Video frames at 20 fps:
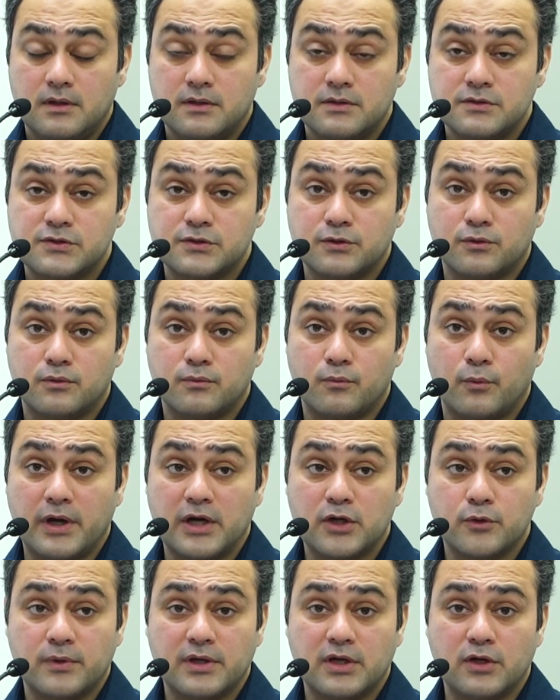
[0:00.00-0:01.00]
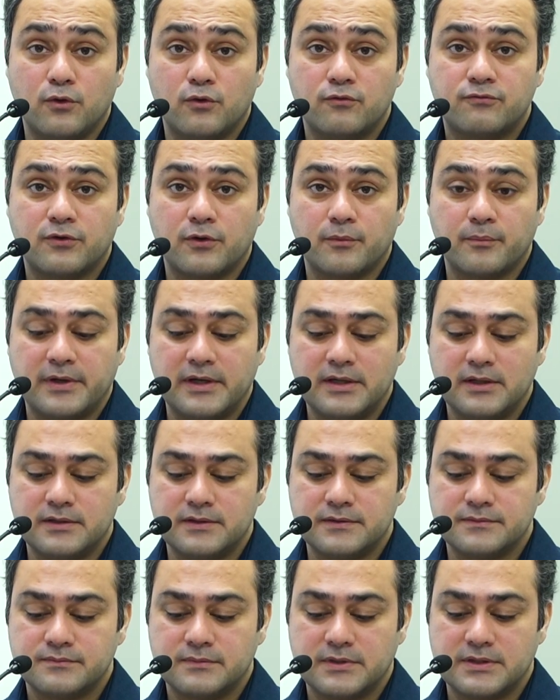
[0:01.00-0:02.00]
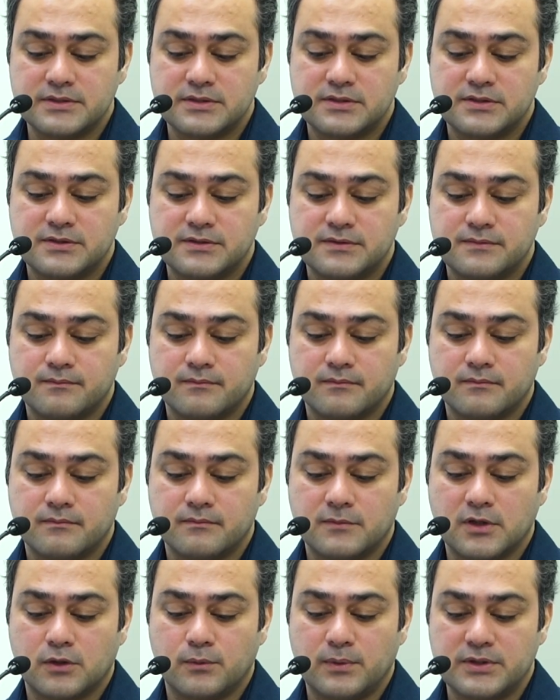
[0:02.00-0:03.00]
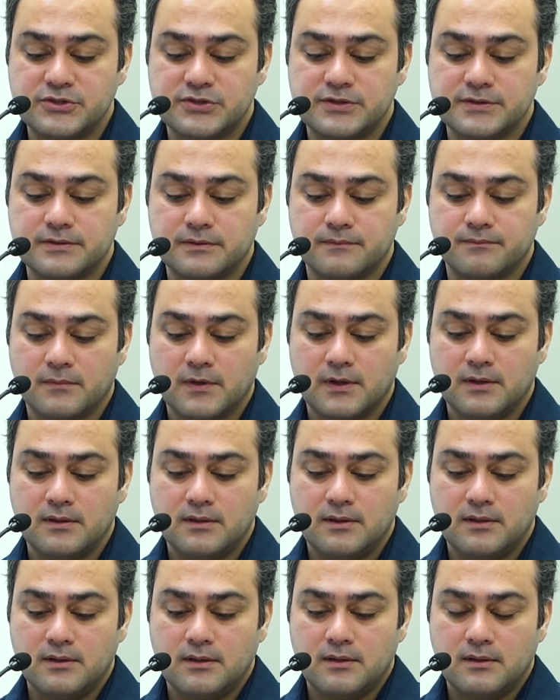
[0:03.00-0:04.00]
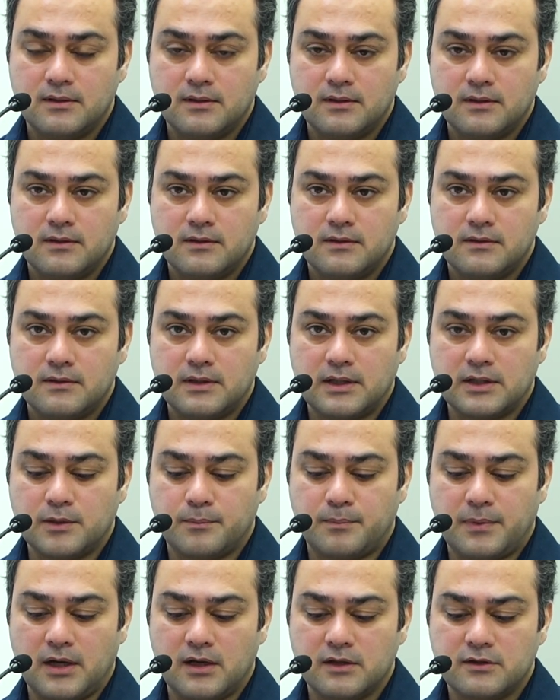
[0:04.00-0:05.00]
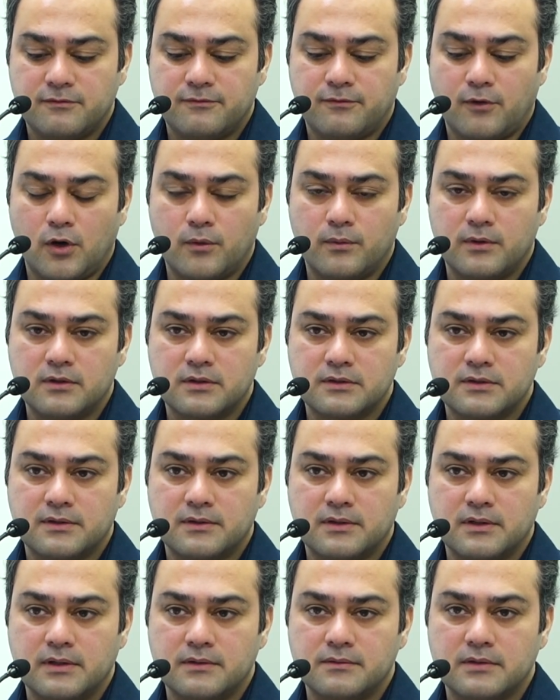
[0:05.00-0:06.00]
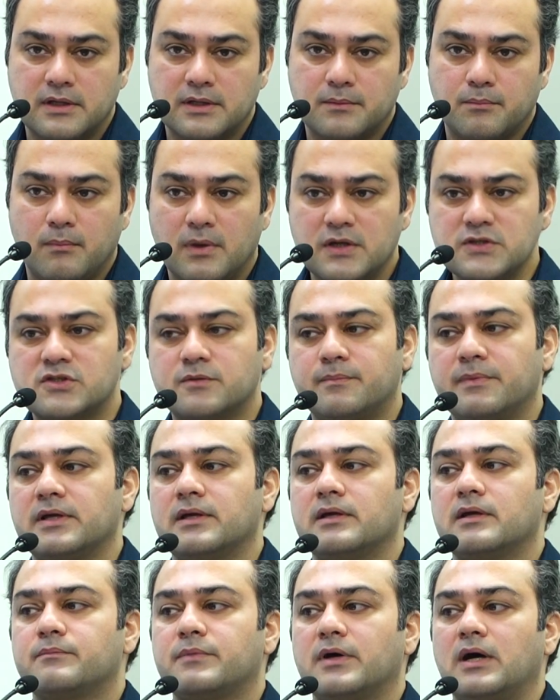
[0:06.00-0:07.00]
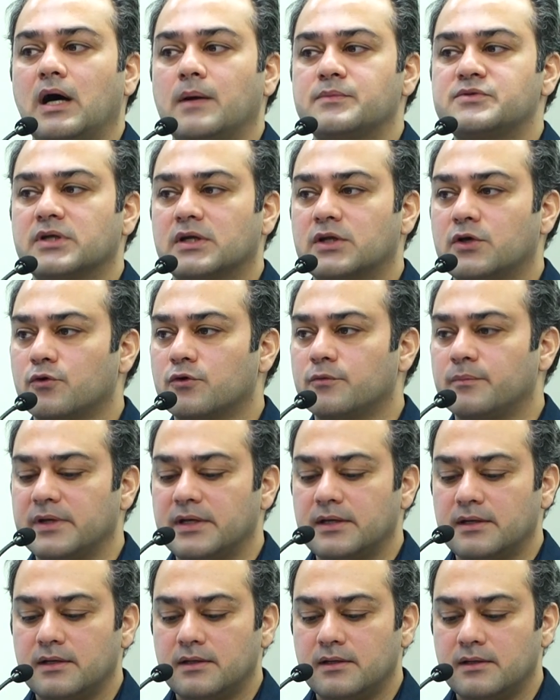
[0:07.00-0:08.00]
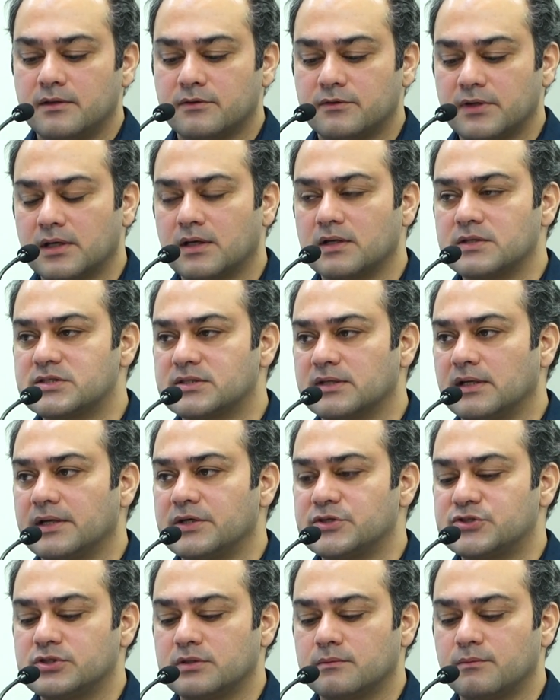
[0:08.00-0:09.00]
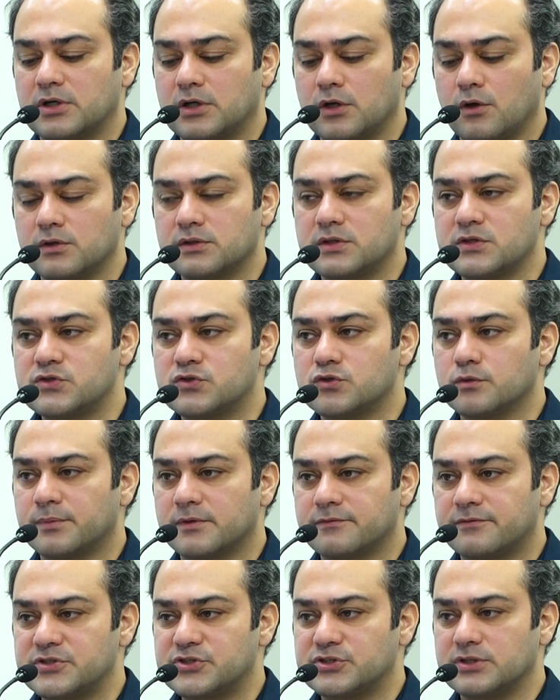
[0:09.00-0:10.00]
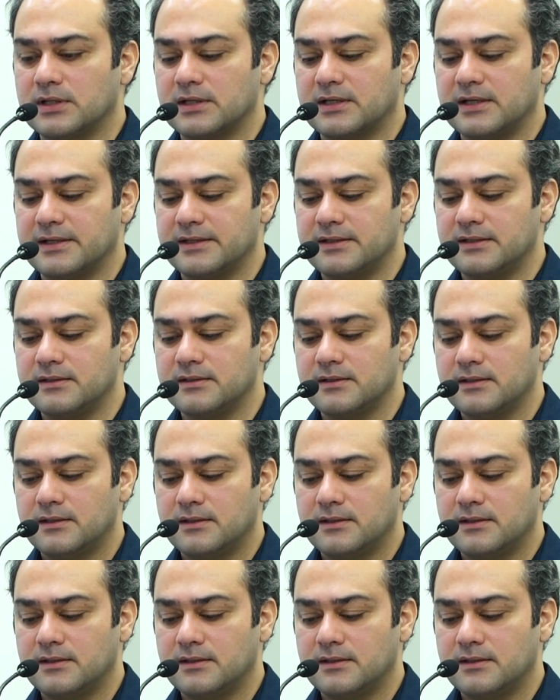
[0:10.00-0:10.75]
So where do we go from here is the question. And the path forward, it must be, perhaps it could be reconciliation, but not the superficial kind.